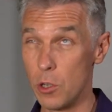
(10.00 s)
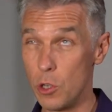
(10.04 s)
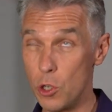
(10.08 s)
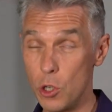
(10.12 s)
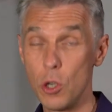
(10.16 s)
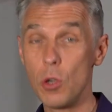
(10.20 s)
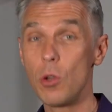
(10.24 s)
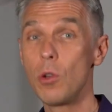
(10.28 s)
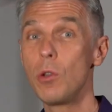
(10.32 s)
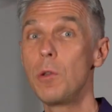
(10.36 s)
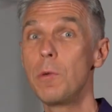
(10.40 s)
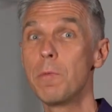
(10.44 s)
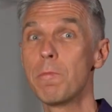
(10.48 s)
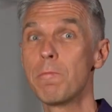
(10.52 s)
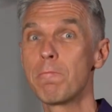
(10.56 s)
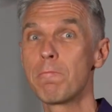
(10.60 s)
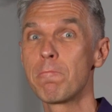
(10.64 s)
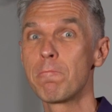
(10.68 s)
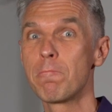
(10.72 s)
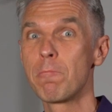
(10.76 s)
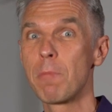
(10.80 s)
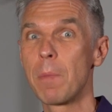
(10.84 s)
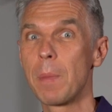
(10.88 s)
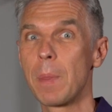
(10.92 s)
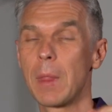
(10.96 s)
June
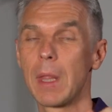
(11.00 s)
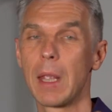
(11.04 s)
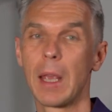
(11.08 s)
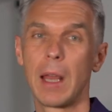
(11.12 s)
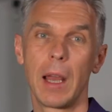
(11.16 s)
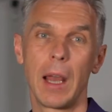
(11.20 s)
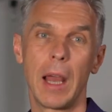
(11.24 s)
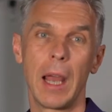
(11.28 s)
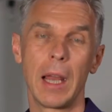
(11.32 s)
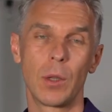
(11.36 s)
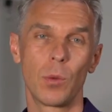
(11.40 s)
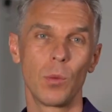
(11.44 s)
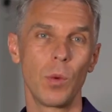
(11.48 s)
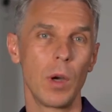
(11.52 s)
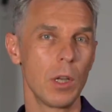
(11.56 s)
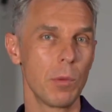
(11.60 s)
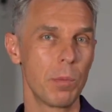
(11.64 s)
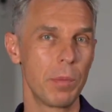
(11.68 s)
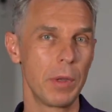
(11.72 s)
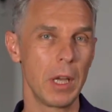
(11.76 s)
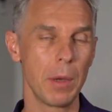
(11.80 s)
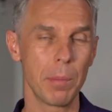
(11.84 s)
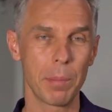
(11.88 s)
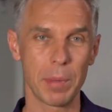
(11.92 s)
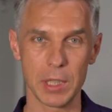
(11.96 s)
at
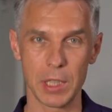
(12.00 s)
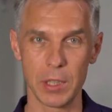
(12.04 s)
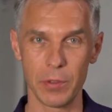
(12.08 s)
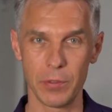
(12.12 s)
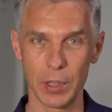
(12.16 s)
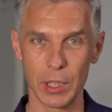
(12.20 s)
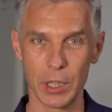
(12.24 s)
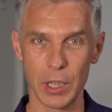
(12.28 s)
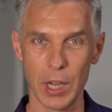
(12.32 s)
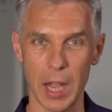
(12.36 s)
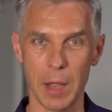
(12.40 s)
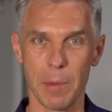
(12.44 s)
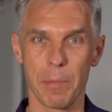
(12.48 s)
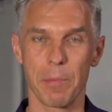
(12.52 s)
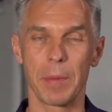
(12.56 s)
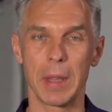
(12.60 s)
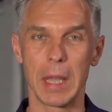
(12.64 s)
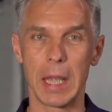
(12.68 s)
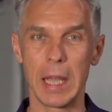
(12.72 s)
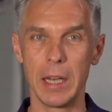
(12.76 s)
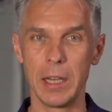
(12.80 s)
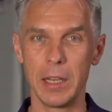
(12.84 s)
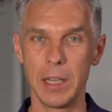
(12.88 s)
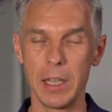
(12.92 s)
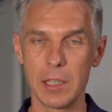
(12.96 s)
1 p.m. Pacific time
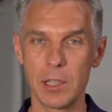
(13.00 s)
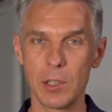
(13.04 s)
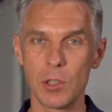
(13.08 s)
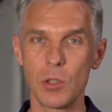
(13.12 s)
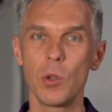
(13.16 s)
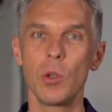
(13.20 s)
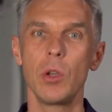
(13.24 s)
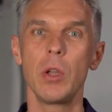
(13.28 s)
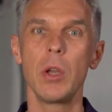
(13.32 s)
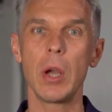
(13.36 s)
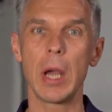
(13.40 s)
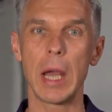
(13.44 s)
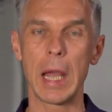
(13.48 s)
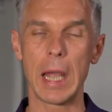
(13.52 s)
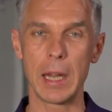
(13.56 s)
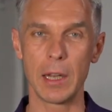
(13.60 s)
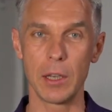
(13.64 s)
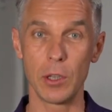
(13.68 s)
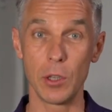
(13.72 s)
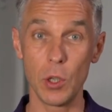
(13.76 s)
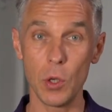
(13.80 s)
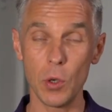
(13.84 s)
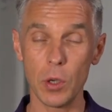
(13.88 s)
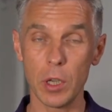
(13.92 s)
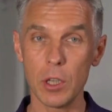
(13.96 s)
in this studio
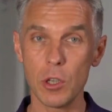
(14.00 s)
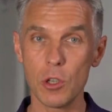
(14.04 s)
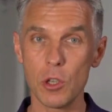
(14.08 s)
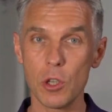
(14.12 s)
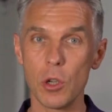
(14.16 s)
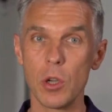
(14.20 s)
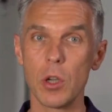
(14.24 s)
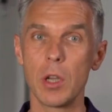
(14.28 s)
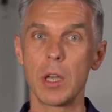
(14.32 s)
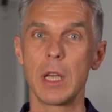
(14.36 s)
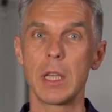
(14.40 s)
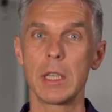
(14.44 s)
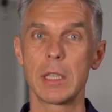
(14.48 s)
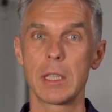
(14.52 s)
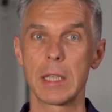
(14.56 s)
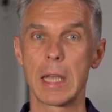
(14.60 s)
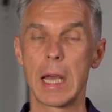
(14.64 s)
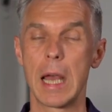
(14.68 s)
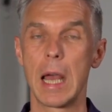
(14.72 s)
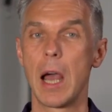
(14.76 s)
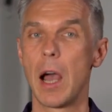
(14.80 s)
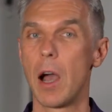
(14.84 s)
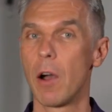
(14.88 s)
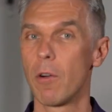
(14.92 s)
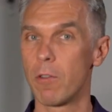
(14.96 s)
and you can join us
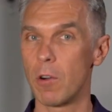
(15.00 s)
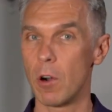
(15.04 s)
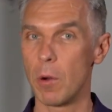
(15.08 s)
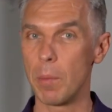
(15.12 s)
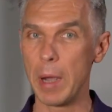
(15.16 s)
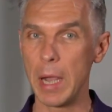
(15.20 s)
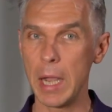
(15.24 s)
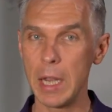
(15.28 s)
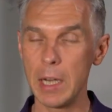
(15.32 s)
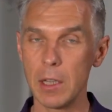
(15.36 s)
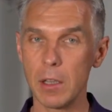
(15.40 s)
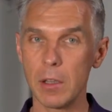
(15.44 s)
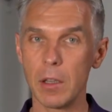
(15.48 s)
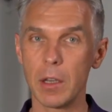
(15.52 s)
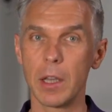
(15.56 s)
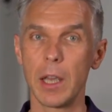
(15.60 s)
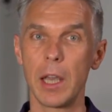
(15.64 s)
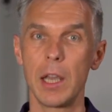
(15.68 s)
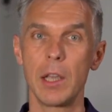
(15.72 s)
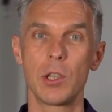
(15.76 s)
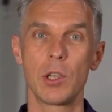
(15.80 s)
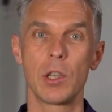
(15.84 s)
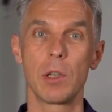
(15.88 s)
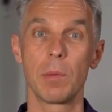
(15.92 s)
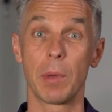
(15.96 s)
from any
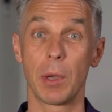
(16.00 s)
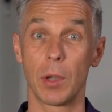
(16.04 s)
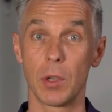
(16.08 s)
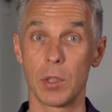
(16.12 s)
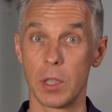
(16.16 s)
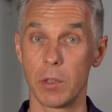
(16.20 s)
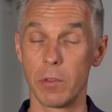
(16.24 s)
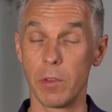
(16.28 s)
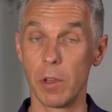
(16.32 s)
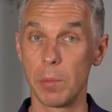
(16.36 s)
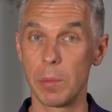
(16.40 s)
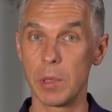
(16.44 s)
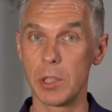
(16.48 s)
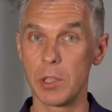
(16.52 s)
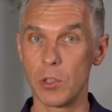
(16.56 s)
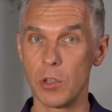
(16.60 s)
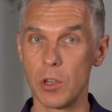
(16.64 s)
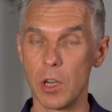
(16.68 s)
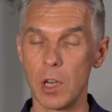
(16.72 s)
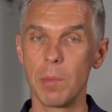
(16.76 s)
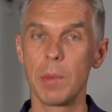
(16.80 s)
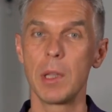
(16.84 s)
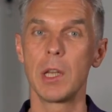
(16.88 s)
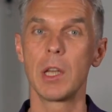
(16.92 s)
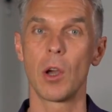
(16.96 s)
location because it will be
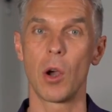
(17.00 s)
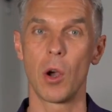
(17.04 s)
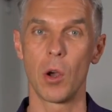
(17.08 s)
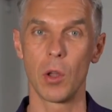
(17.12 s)
streaming